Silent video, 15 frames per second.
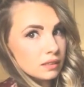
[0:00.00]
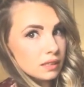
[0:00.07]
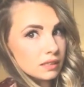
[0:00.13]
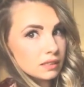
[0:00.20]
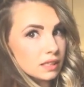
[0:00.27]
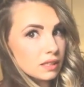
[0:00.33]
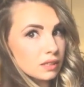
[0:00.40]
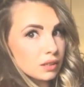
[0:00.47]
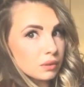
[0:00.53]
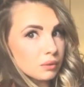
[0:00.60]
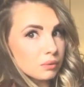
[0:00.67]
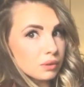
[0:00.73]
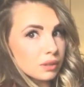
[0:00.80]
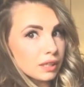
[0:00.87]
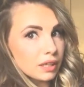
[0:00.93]
It's gonna look
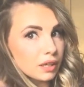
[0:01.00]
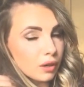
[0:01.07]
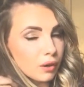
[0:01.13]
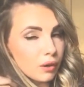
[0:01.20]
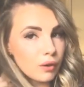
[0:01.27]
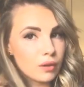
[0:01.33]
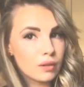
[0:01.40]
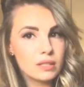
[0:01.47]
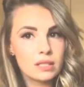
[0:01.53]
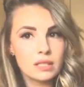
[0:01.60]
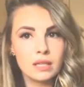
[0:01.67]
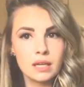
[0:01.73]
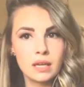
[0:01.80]
really curled,